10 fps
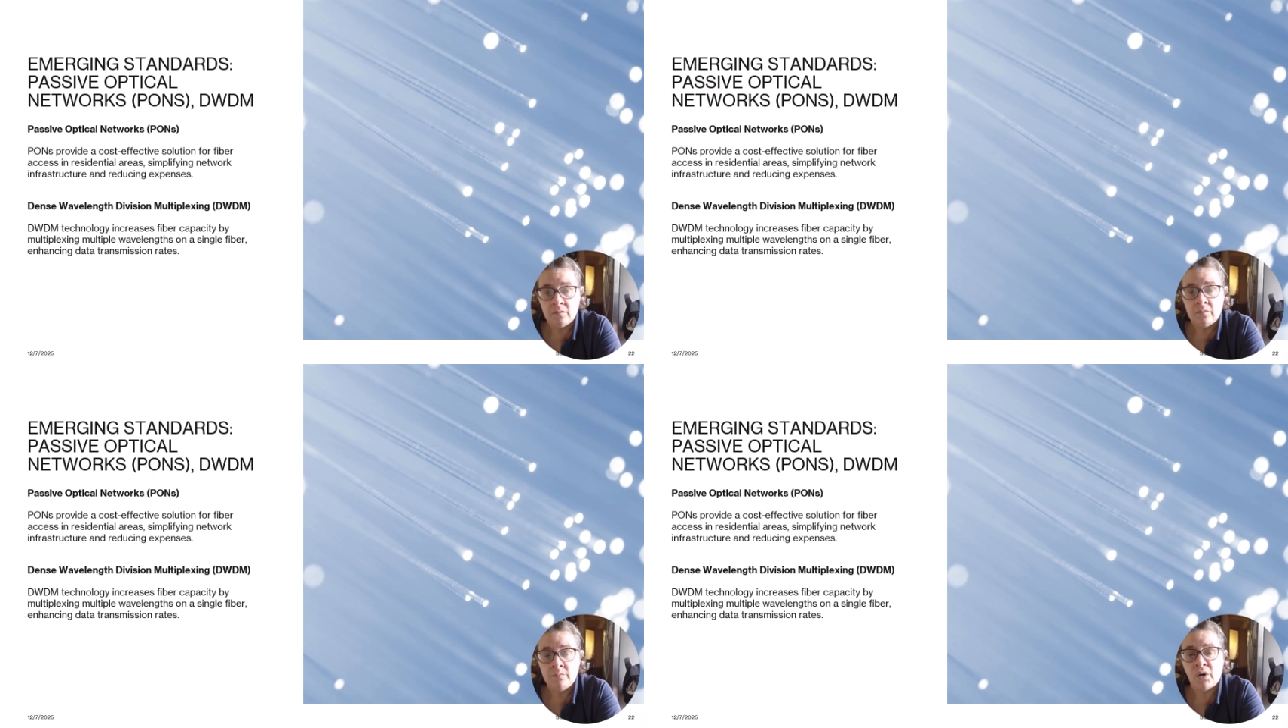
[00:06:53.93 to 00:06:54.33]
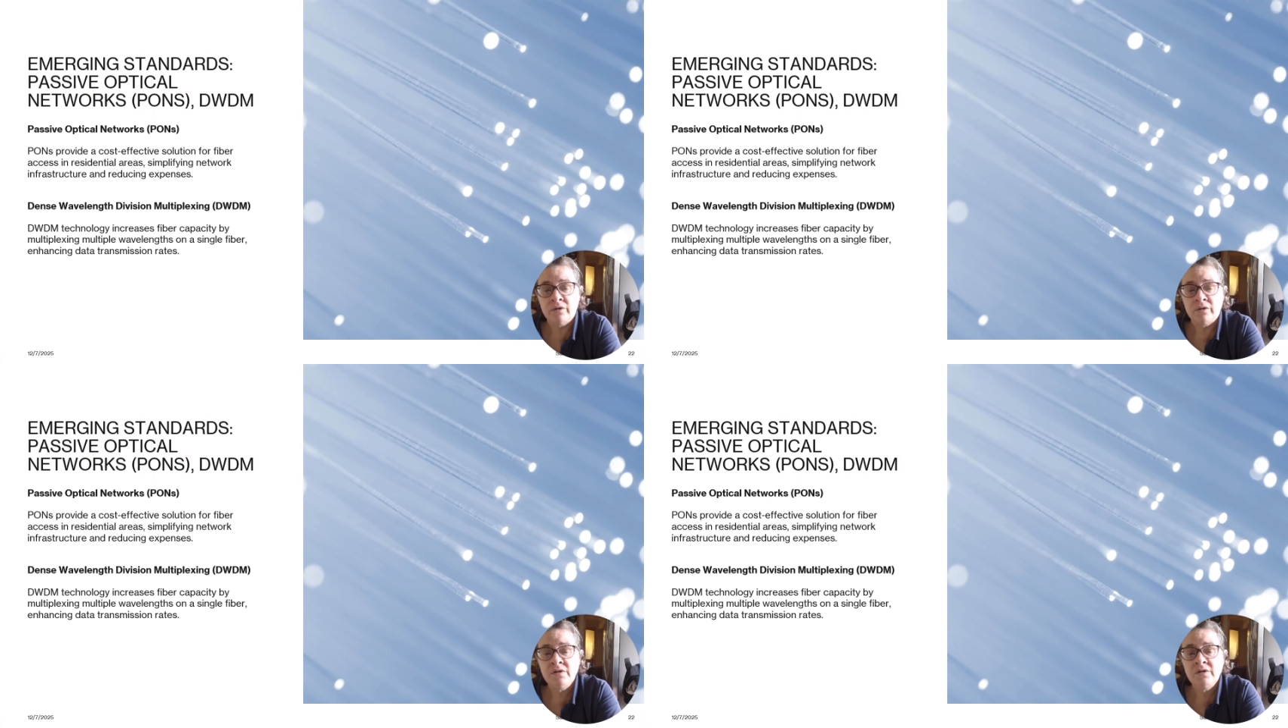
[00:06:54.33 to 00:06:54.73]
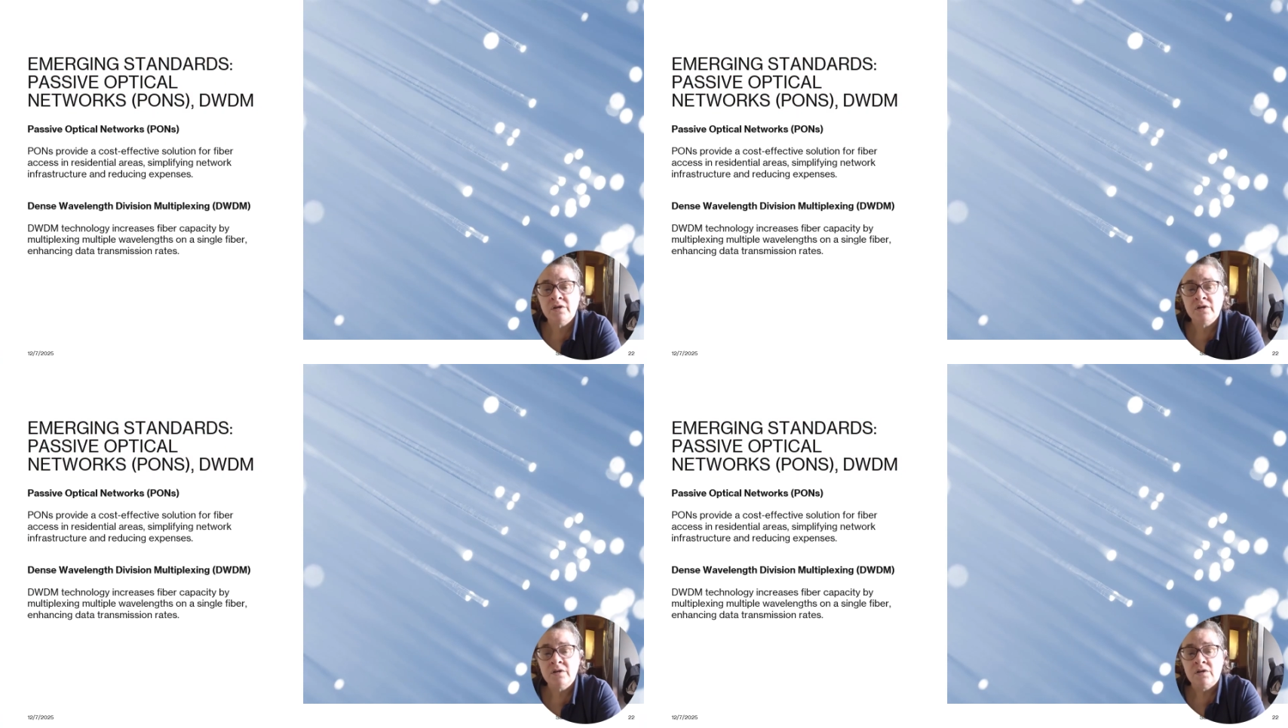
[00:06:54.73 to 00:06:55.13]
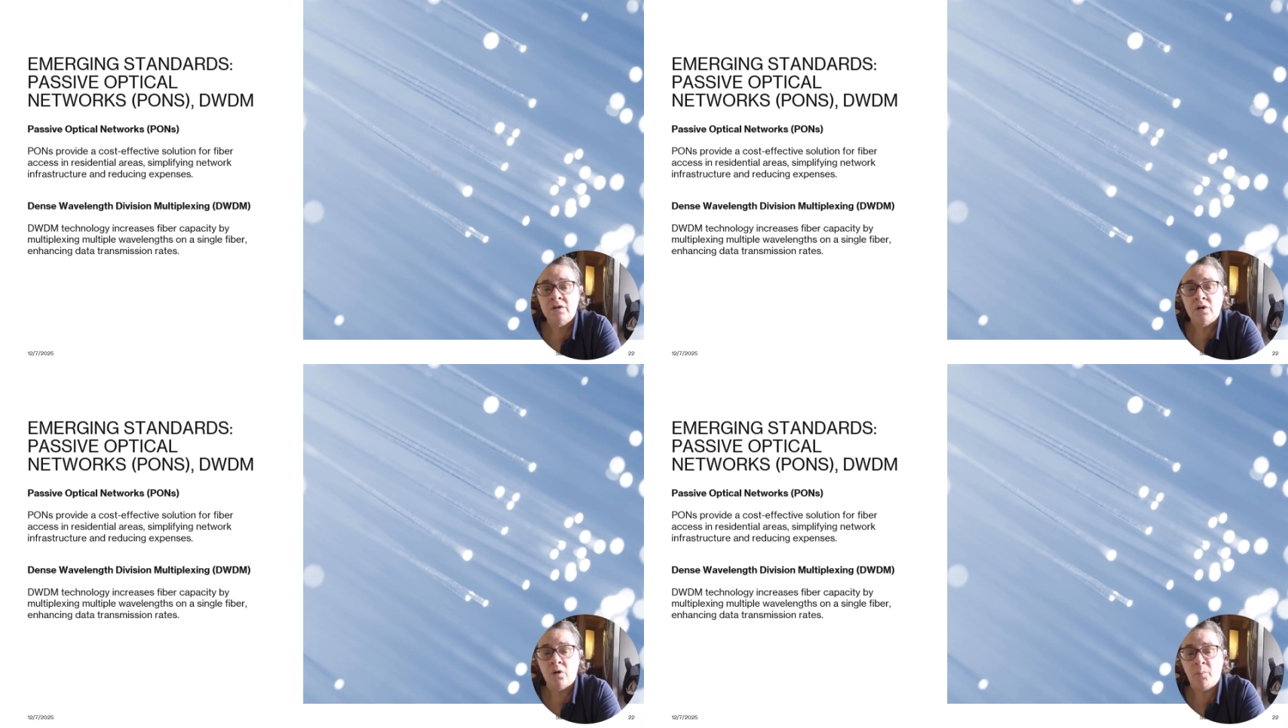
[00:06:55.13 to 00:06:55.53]
PONs,
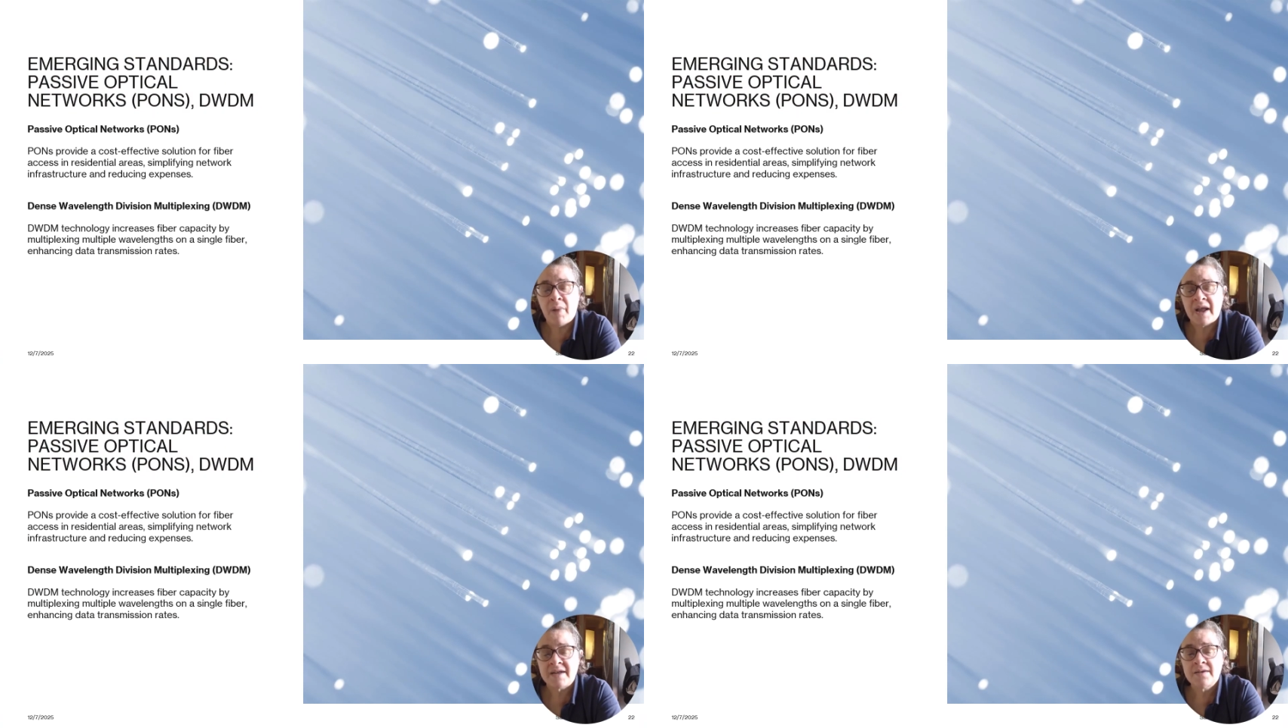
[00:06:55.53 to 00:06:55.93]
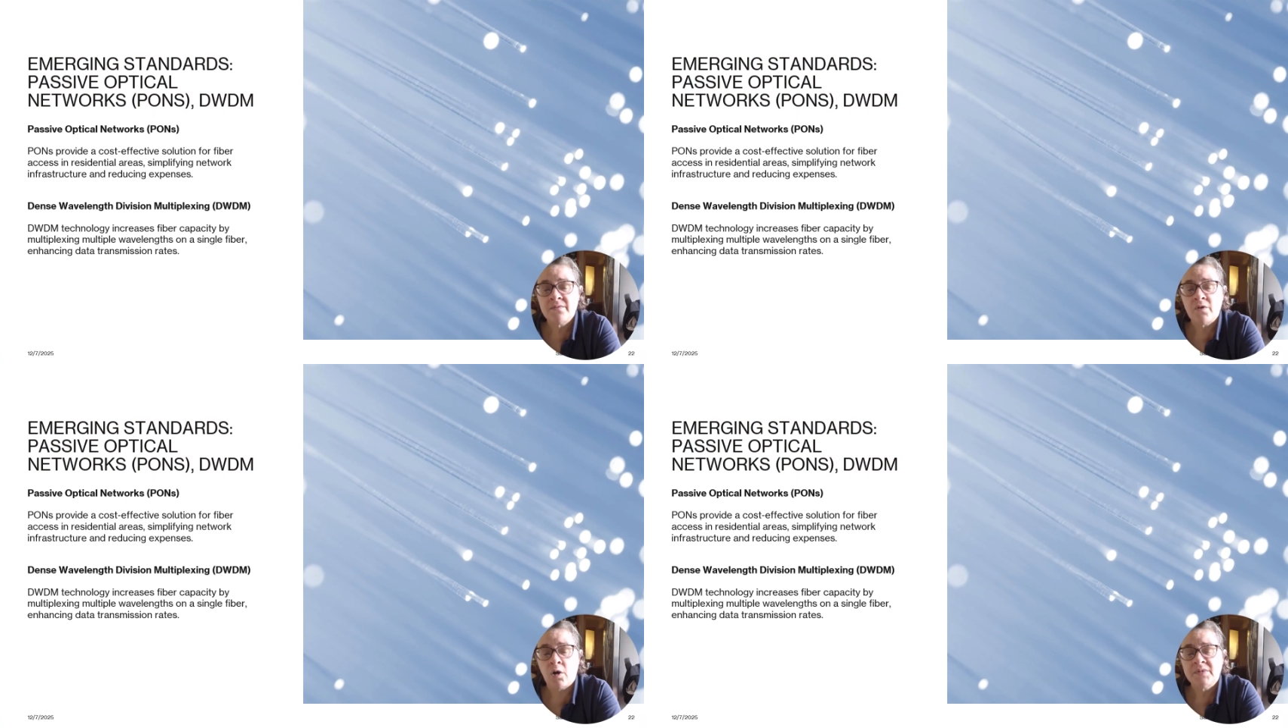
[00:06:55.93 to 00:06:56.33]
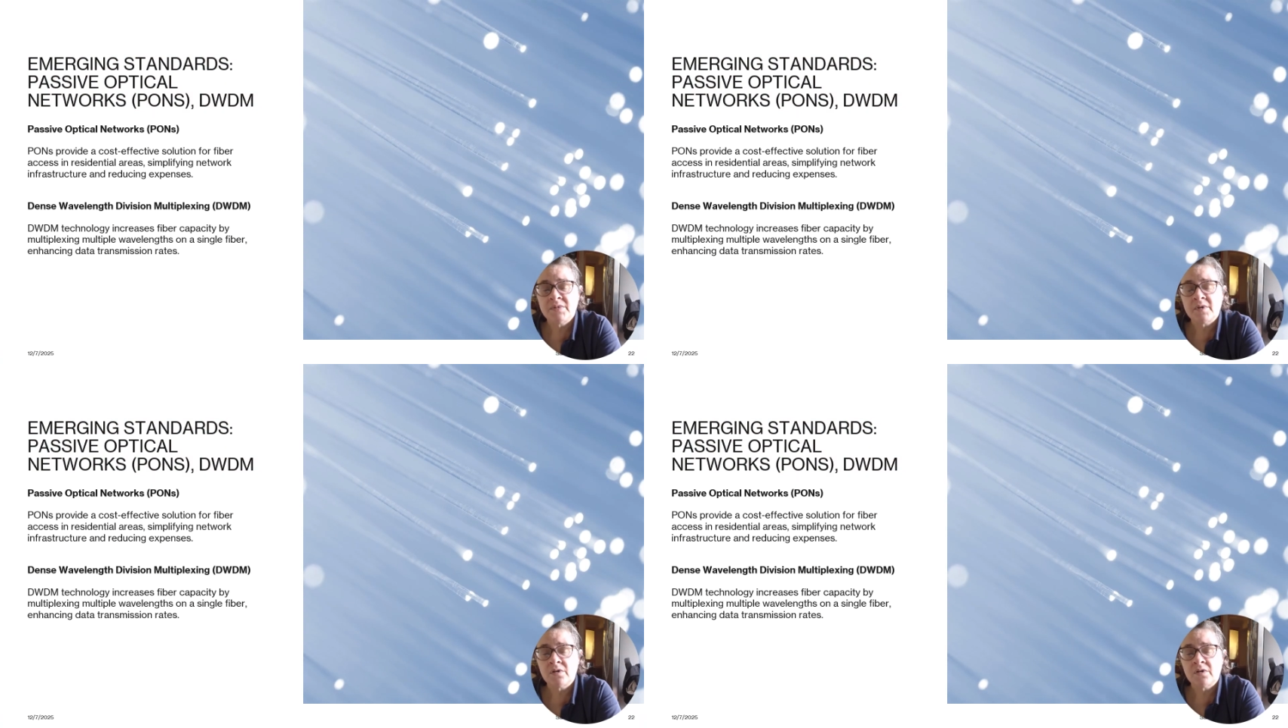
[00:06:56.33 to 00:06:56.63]
or passive optical